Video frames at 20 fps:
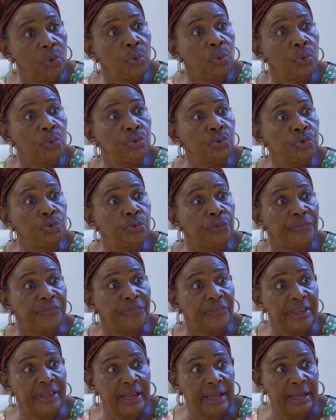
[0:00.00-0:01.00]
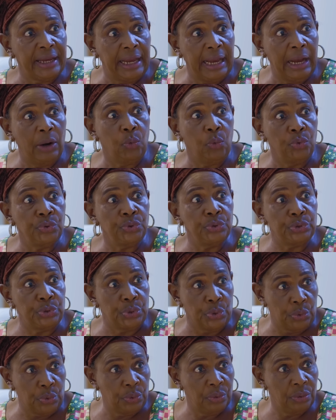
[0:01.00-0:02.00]
Oh, you think I wouldn't
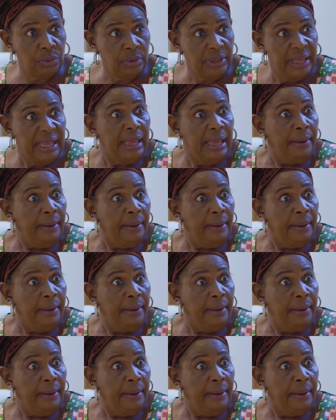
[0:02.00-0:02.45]
know?